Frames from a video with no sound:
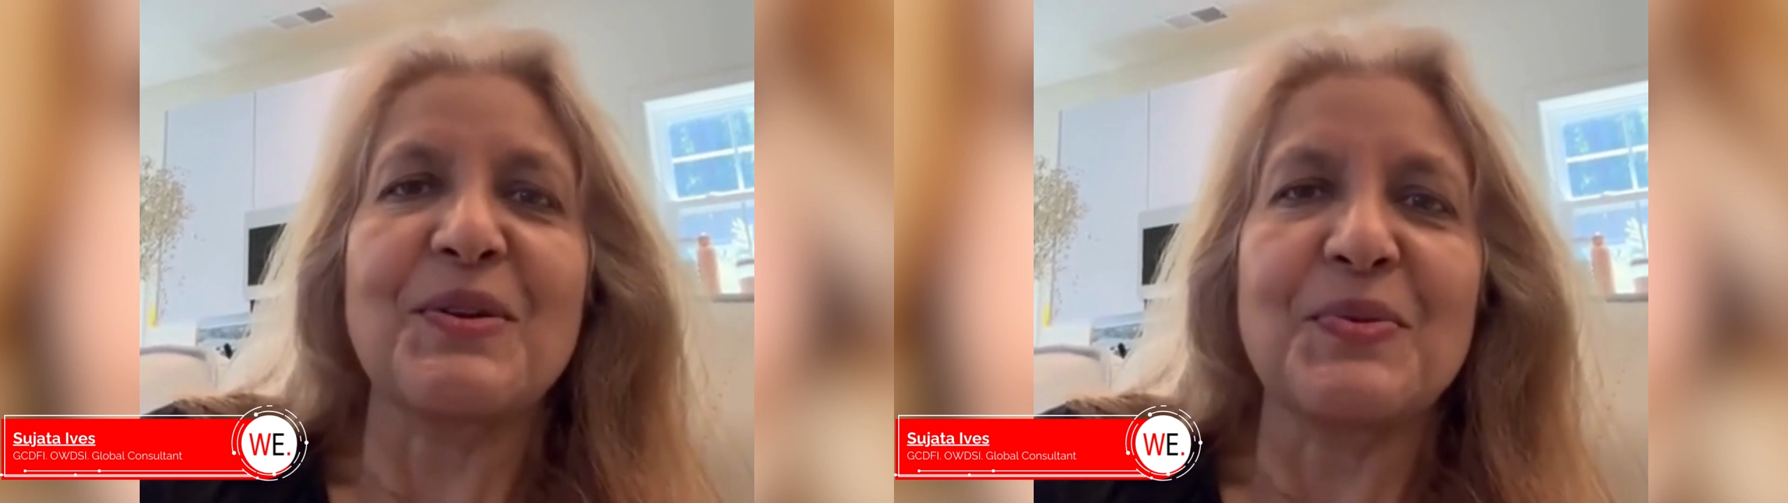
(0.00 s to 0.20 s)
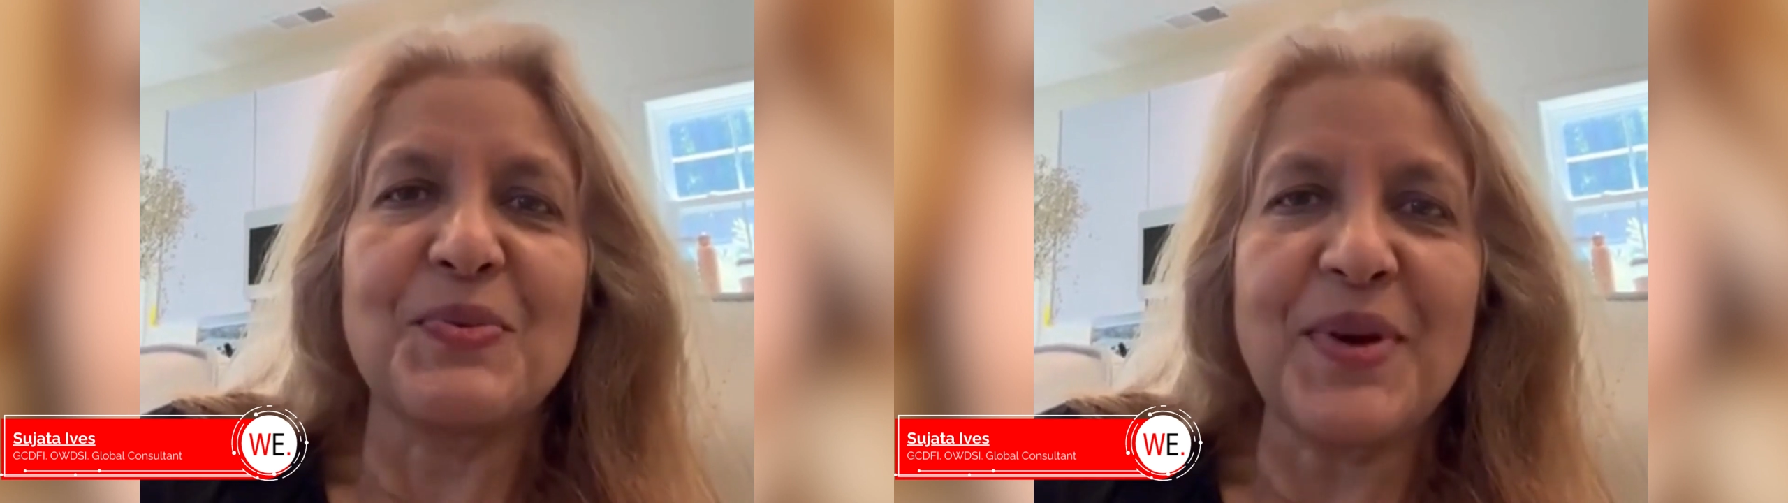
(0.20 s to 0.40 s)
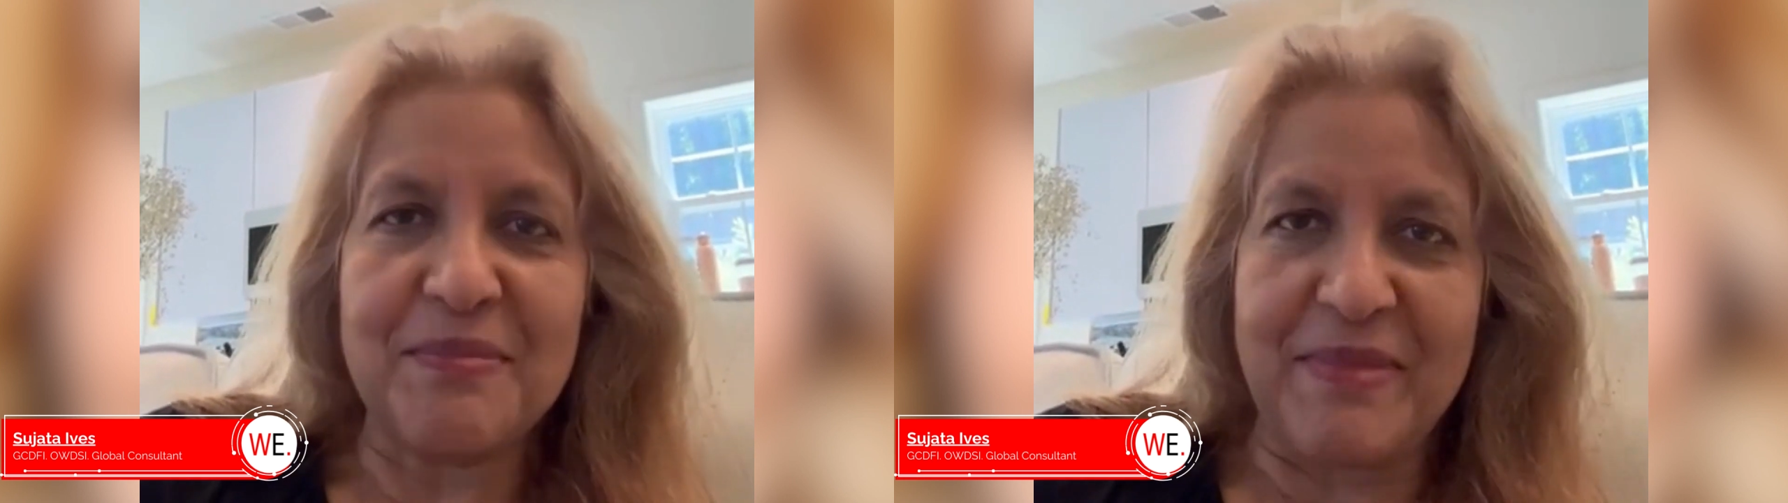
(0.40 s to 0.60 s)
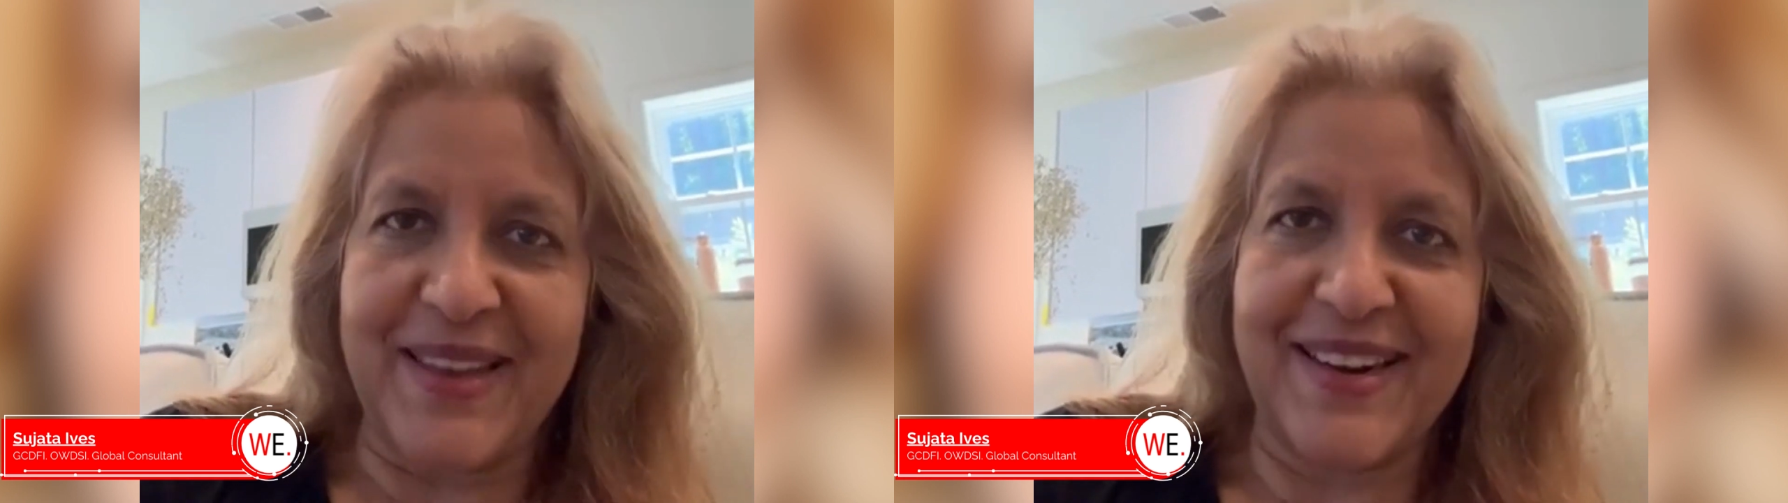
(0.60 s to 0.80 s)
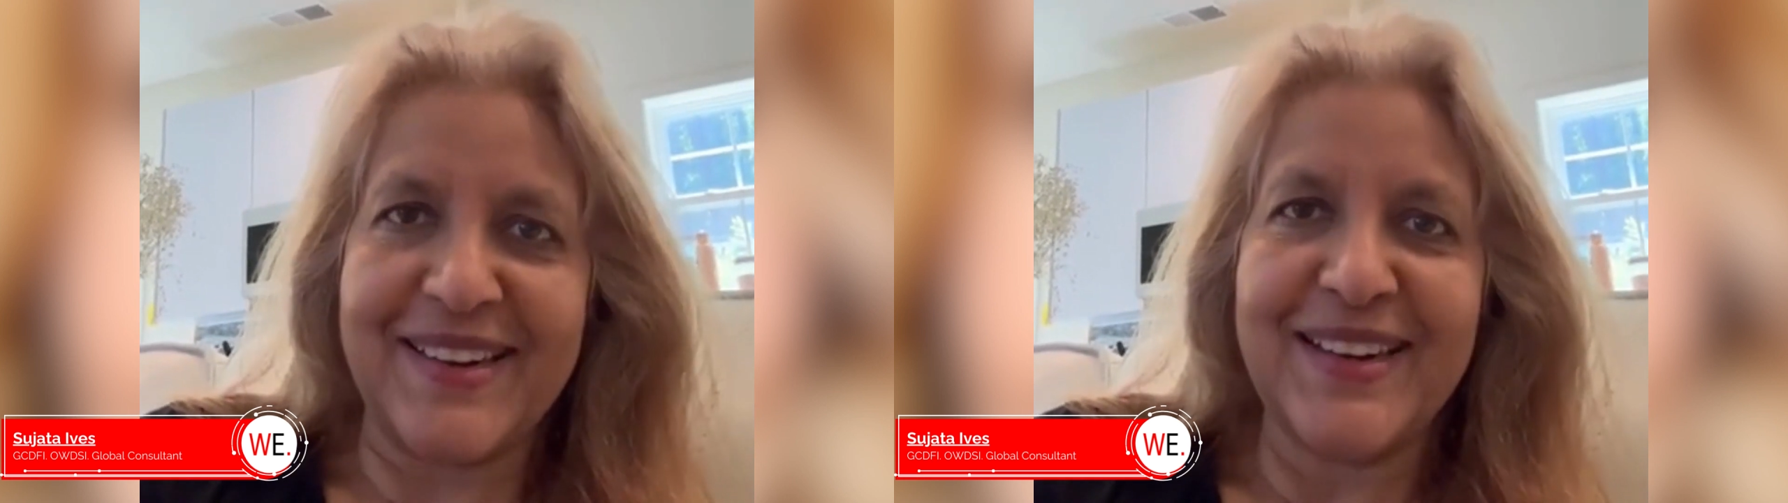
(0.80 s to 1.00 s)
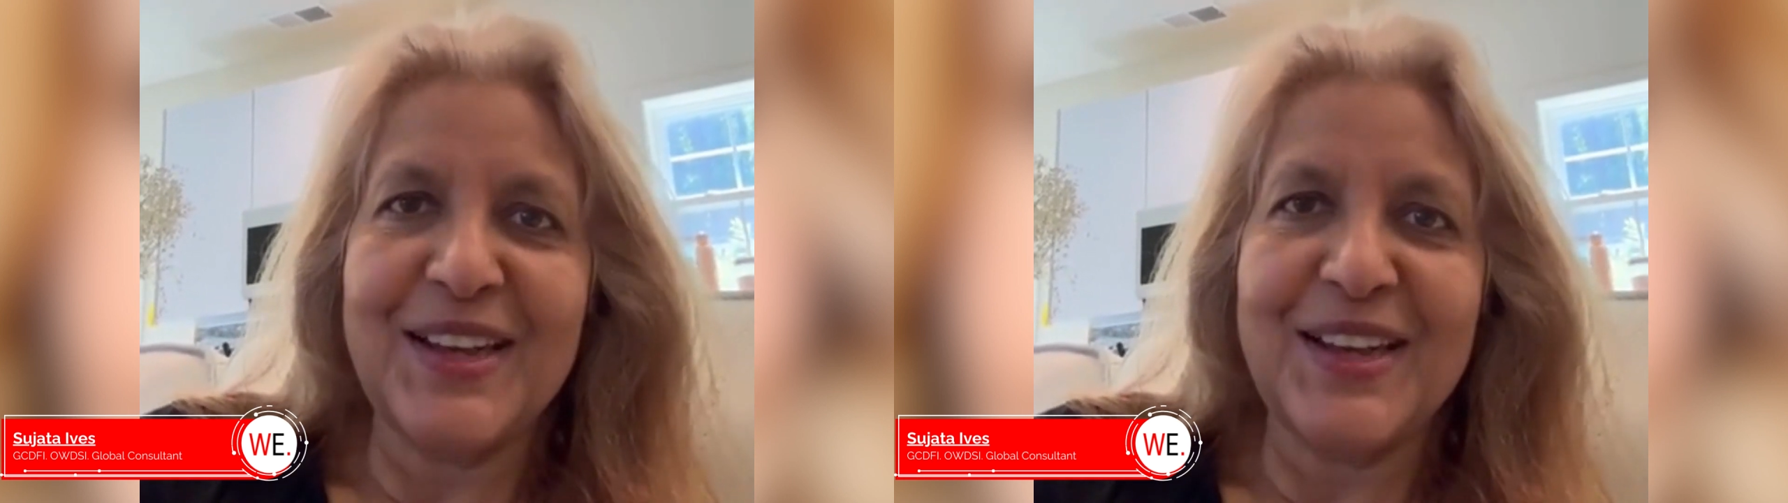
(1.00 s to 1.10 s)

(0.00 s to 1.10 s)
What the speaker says: women